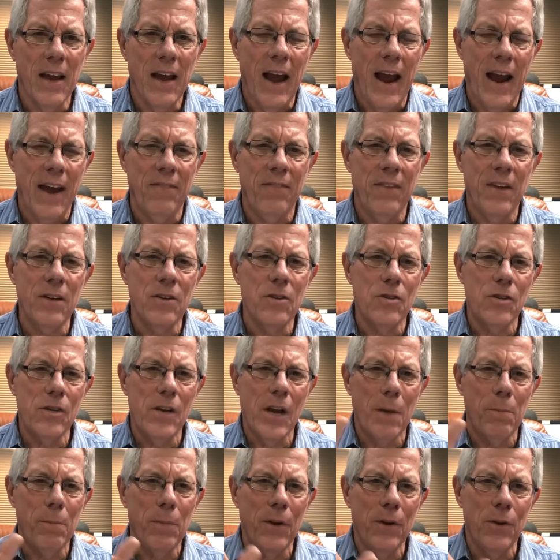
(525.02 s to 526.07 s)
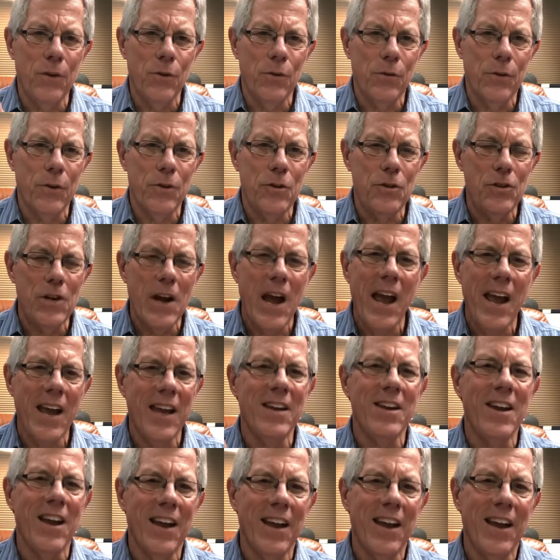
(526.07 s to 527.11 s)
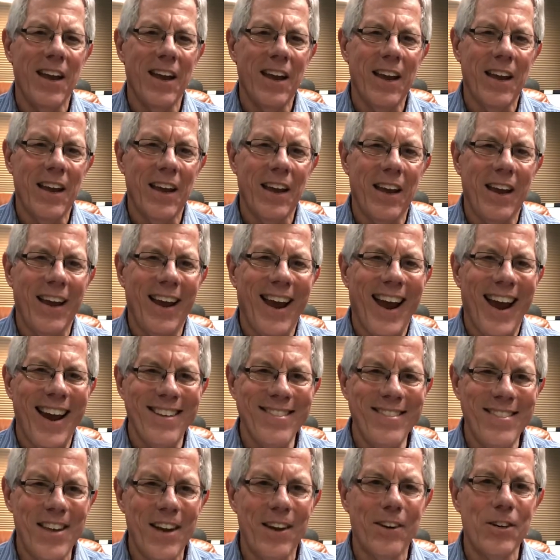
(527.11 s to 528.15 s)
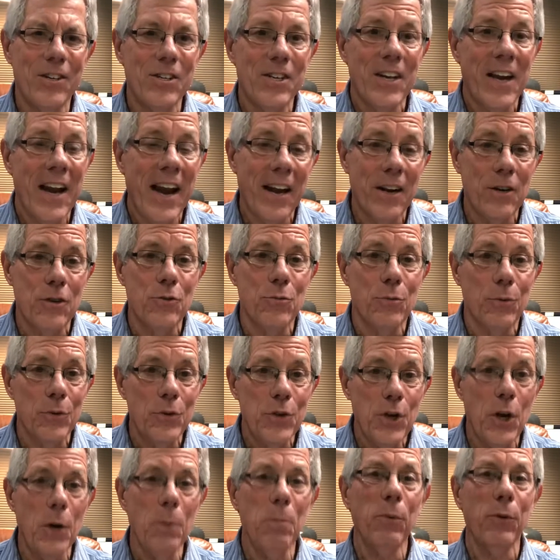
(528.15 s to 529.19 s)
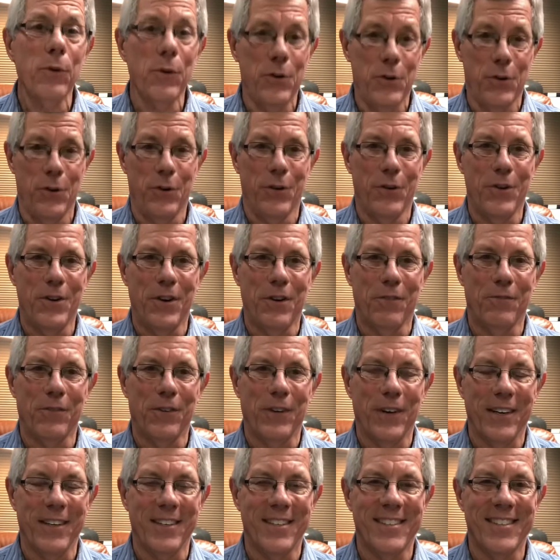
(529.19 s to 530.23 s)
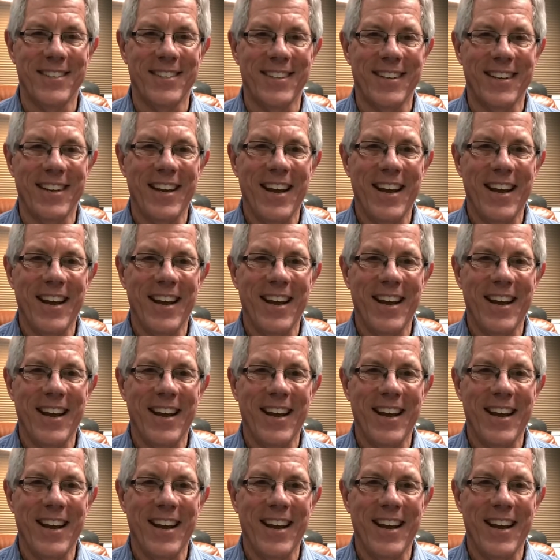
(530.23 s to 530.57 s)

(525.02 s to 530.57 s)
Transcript: and then step into a shade, there's an actual temperature difference.